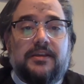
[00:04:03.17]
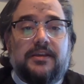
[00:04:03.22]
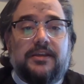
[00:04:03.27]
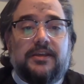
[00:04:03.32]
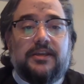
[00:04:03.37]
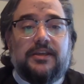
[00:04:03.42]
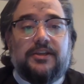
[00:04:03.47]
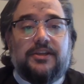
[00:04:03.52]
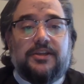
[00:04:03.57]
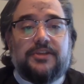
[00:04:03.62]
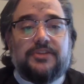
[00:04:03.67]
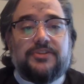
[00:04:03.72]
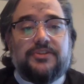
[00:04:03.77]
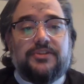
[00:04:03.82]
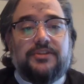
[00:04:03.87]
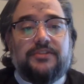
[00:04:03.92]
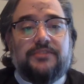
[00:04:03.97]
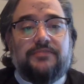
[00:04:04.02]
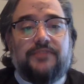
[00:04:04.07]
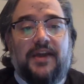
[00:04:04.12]
In addition
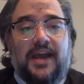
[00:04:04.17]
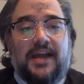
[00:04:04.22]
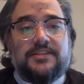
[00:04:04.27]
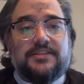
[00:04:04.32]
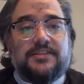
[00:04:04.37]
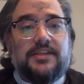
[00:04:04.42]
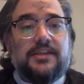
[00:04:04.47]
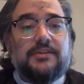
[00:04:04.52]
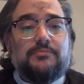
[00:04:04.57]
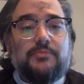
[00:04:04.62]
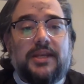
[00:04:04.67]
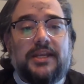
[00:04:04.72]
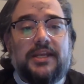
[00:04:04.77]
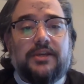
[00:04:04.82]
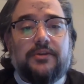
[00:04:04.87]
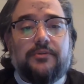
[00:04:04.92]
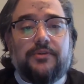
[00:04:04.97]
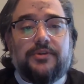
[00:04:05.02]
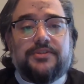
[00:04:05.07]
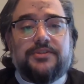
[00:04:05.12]
to fasting, many
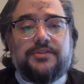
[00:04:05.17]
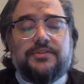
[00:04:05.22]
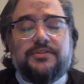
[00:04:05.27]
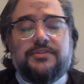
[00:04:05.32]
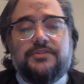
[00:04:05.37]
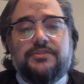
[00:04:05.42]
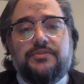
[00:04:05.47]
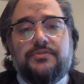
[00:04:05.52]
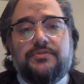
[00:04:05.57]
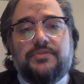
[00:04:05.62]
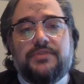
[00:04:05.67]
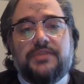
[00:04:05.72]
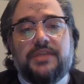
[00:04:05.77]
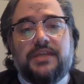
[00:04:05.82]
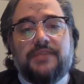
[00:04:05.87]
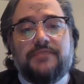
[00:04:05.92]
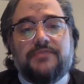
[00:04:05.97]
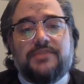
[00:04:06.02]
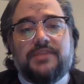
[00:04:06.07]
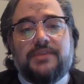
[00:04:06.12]
Christians choose to
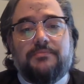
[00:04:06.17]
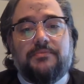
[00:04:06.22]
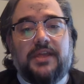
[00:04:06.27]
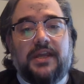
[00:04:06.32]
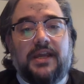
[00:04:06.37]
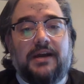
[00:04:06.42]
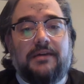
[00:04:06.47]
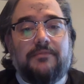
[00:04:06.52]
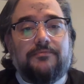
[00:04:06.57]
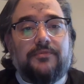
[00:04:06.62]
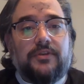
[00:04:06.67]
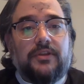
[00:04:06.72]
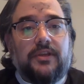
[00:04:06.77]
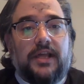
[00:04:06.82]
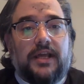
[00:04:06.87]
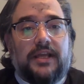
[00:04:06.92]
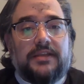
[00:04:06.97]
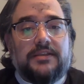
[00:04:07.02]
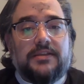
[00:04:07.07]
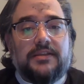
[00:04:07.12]
give something up for
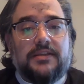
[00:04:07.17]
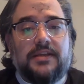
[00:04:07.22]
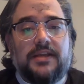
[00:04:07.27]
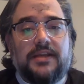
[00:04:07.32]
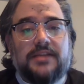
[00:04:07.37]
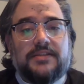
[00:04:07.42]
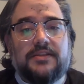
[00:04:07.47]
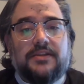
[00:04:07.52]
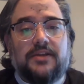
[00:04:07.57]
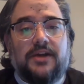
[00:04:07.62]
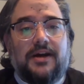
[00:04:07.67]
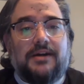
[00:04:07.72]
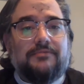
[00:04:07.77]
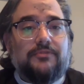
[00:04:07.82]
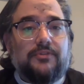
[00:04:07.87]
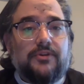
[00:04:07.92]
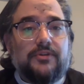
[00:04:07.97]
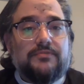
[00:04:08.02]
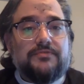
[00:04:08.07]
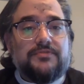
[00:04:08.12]
Lent as an
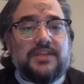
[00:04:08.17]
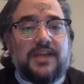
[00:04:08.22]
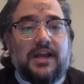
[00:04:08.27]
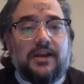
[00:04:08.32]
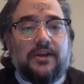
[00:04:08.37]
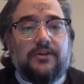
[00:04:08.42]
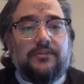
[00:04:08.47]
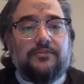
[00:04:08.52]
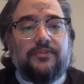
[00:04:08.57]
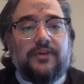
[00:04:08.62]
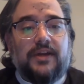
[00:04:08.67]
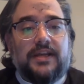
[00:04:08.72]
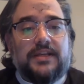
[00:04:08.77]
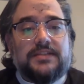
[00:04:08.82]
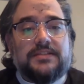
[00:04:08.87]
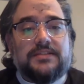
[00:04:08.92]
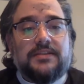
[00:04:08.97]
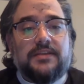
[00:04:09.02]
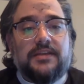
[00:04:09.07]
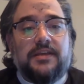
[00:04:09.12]
offer of
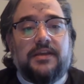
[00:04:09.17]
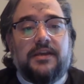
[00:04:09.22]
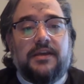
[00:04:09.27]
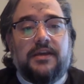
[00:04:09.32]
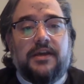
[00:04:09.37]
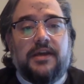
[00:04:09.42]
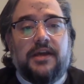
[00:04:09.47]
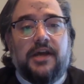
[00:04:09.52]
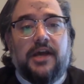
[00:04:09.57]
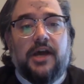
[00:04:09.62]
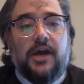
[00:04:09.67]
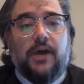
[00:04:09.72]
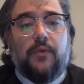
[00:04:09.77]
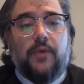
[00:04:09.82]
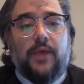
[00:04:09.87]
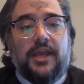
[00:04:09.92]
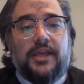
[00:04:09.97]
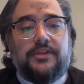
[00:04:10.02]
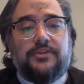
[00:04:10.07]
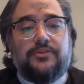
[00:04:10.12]
sacrifice, a
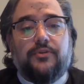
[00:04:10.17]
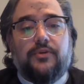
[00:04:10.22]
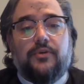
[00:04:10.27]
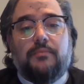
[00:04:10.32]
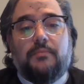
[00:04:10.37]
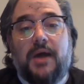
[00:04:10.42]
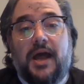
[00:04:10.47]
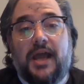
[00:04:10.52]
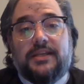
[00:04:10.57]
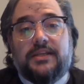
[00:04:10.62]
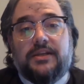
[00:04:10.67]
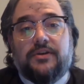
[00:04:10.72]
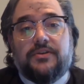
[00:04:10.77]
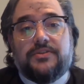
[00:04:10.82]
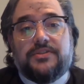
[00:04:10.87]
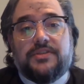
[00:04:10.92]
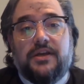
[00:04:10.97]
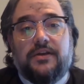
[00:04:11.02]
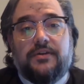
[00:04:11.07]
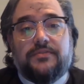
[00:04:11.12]
way to remind
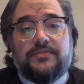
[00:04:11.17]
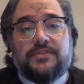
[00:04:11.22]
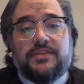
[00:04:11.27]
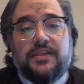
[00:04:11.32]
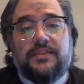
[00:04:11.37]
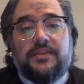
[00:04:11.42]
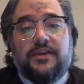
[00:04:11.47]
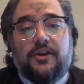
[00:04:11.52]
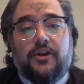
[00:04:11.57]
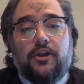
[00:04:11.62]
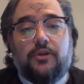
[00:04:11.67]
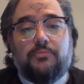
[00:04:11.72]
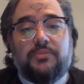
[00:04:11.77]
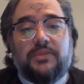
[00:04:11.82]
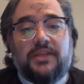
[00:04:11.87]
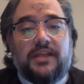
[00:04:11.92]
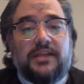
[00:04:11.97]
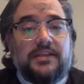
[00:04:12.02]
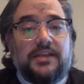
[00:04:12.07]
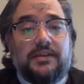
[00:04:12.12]
ourselves that there are
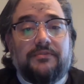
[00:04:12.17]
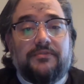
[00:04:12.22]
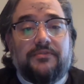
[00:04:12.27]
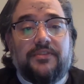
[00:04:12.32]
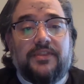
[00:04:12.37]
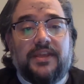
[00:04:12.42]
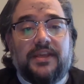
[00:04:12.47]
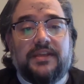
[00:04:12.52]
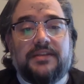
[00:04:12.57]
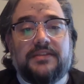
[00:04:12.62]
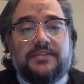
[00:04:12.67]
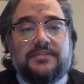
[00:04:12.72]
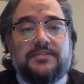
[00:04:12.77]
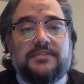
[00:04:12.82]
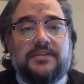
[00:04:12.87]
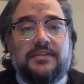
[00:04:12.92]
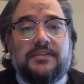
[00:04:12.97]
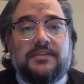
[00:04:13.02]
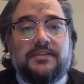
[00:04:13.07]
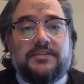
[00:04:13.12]
plenty of things
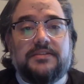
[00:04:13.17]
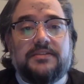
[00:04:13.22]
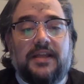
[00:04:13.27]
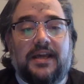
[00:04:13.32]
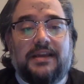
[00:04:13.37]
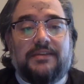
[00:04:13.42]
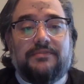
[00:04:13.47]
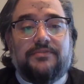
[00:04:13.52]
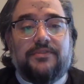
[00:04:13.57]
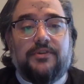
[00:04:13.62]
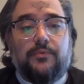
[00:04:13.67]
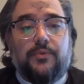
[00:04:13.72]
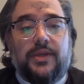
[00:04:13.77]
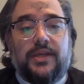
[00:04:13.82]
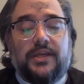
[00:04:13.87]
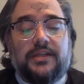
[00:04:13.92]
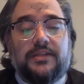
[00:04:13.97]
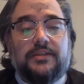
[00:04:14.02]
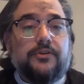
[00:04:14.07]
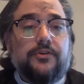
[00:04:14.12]
in this life that we
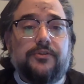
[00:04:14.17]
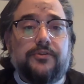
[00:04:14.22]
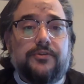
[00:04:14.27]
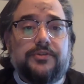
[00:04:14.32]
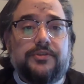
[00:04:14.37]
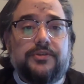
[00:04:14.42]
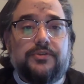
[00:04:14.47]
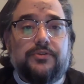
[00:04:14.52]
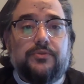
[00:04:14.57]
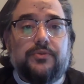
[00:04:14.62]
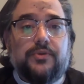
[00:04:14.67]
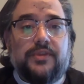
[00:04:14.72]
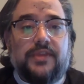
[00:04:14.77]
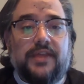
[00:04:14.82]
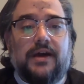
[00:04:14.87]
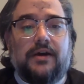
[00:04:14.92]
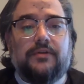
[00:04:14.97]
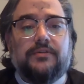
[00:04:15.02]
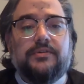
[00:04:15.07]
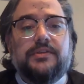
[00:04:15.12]
can learn to do
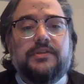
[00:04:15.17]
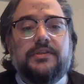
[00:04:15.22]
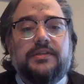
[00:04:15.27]
without,